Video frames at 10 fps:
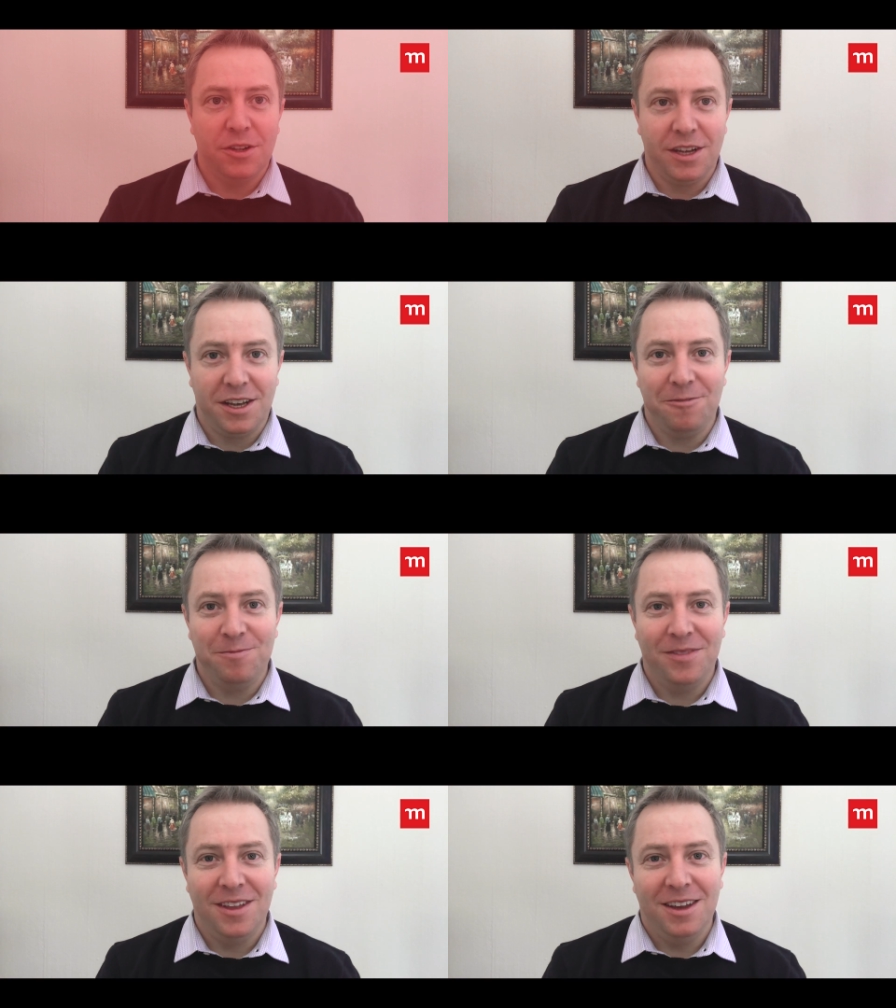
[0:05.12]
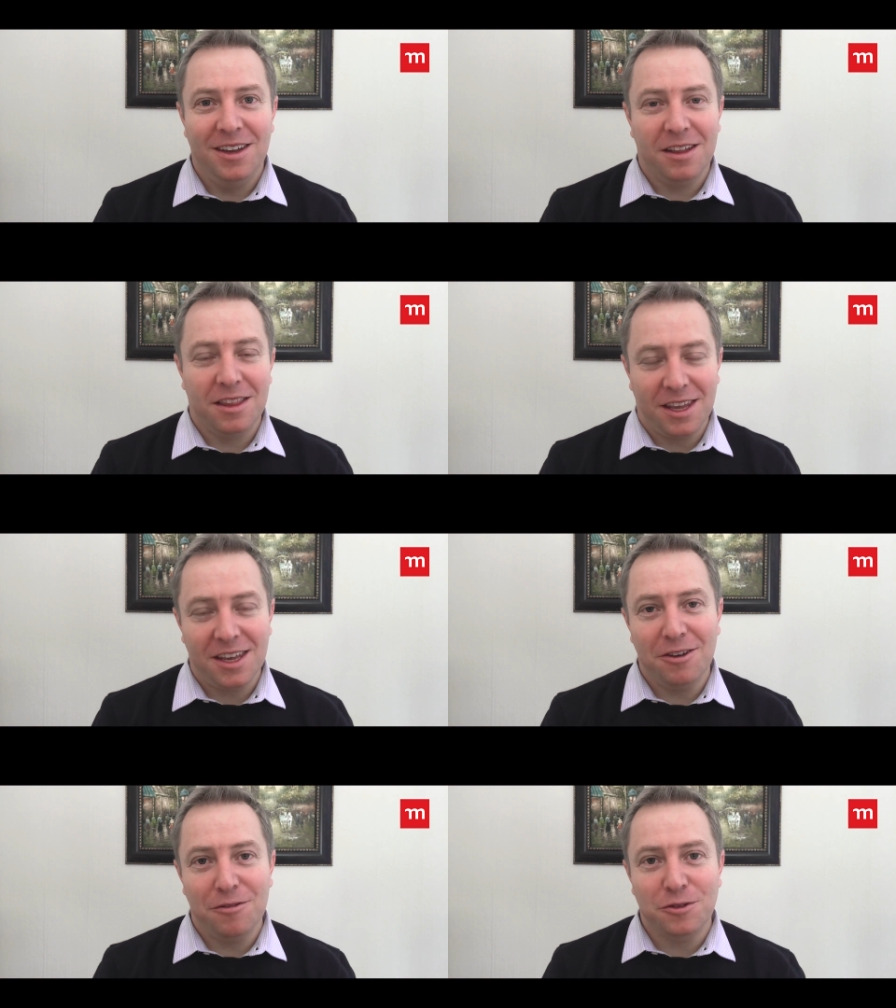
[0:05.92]
G'day, and
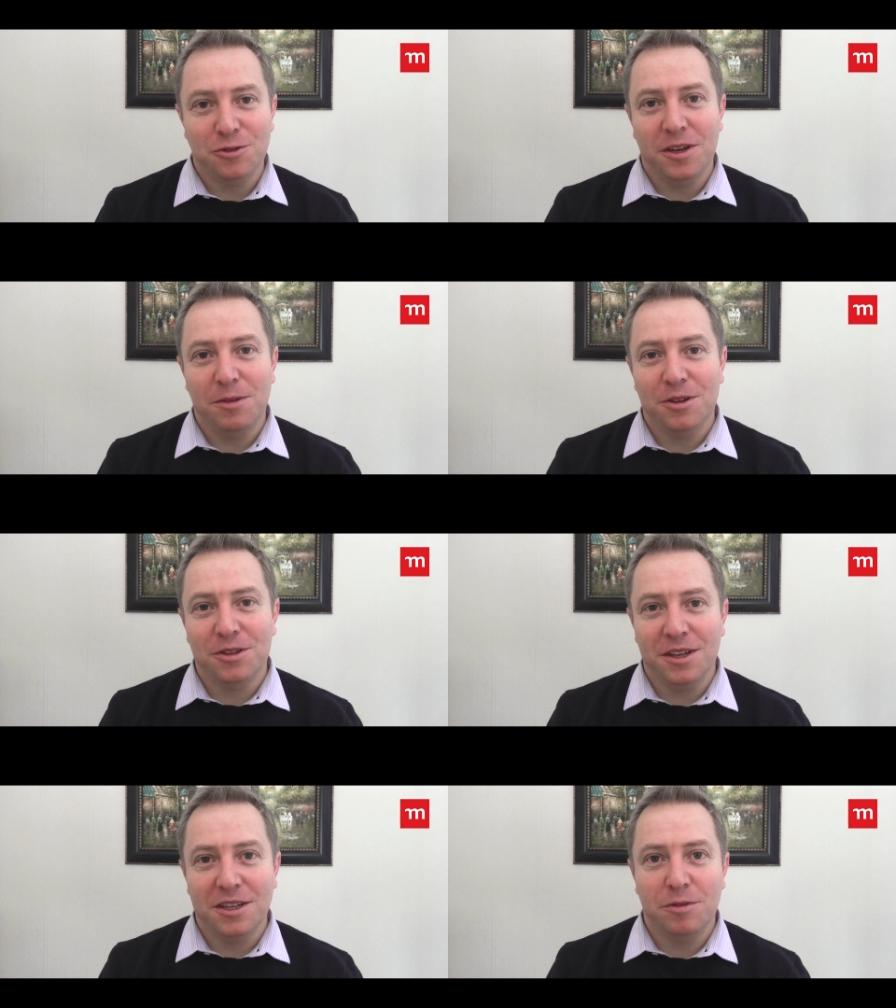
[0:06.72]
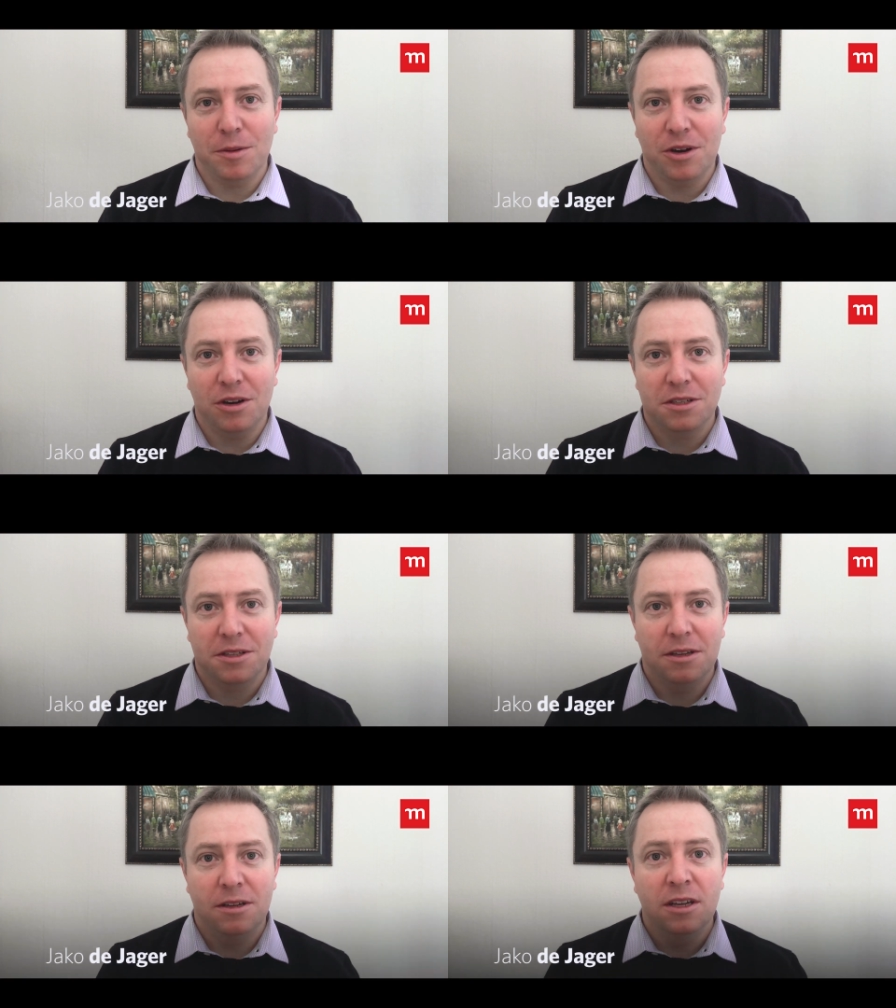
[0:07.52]
thank you for joining me on today's webcast.